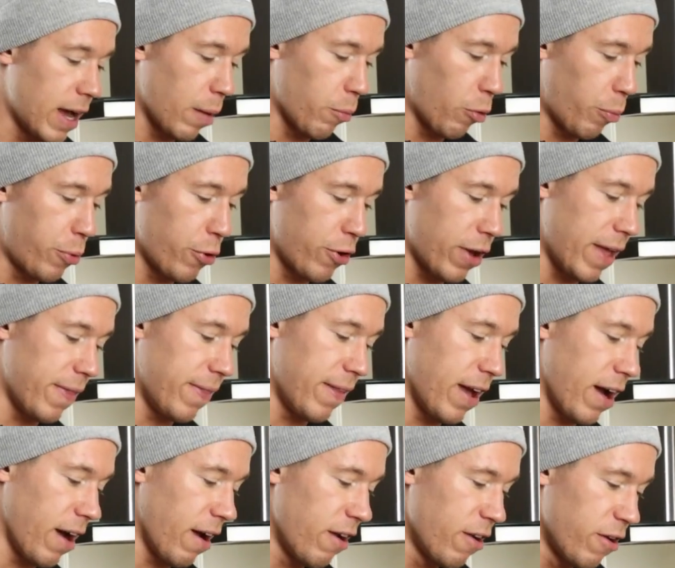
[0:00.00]
and we'll put it in
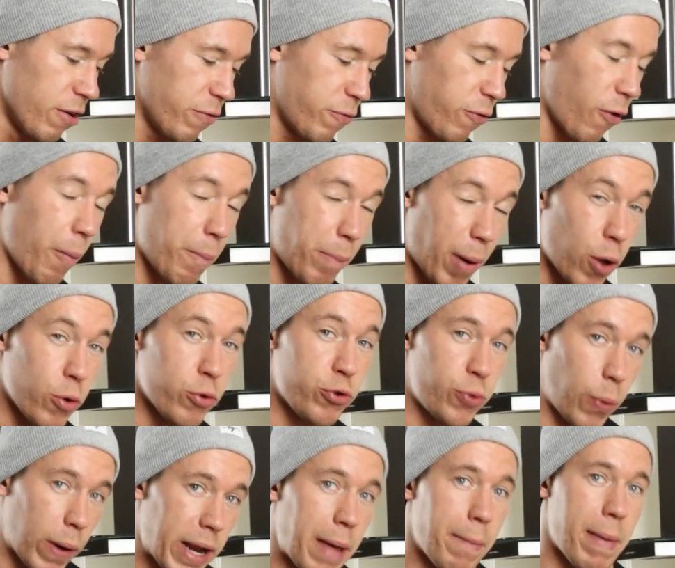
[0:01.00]
there for about
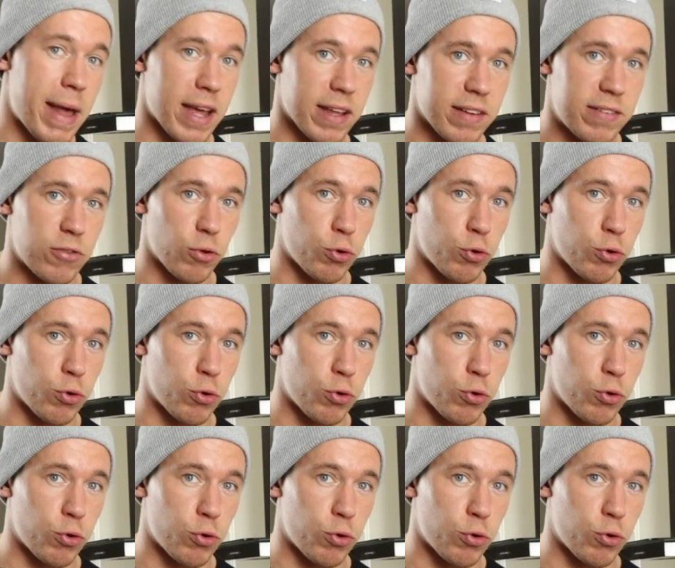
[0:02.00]
20 minutes.